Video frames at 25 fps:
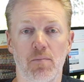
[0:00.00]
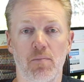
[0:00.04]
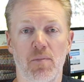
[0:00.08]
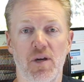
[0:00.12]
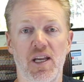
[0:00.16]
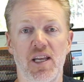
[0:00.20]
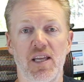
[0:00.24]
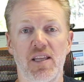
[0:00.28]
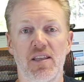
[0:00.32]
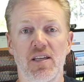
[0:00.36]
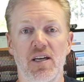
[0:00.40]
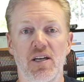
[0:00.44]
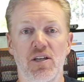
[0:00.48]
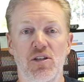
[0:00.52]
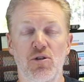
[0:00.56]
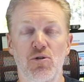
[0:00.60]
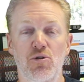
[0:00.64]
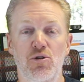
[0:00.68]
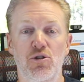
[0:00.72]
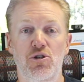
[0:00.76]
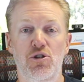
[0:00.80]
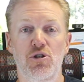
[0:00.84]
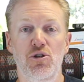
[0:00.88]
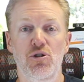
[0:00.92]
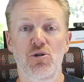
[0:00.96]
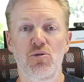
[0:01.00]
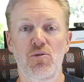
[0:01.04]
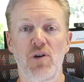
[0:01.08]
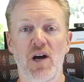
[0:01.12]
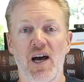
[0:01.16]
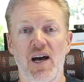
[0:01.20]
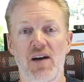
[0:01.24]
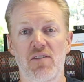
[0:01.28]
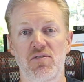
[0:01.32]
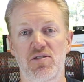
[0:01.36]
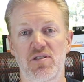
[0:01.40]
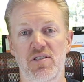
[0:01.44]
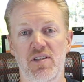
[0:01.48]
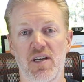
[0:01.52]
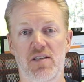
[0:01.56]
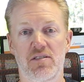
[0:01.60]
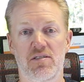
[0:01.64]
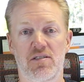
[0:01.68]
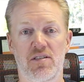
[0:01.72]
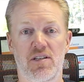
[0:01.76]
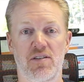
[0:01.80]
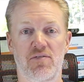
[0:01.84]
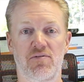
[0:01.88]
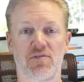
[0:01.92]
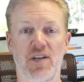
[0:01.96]
meaning that you do have
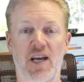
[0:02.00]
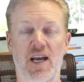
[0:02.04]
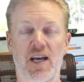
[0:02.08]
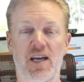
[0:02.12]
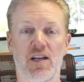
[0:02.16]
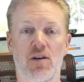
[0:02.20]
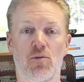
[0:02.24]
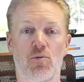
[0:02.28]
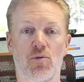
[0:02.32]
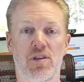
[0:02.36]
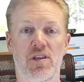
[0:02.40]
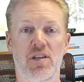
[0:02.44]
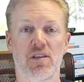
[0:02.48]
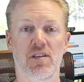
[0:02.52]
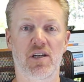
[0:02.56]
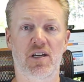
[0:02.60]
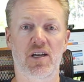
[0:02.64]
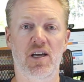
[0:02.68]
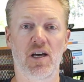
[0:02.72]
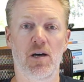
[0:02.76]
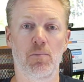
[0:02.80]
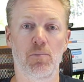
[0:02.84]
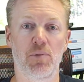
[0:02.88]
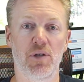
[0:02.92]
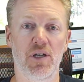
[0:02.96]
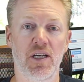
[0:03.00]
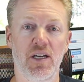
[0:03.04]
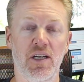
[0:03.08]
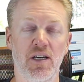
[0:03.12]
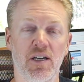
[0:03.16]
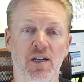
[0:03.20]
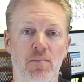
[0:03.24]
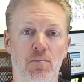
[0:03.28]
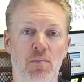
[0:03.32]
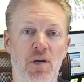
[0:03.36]
sensitive data within the company,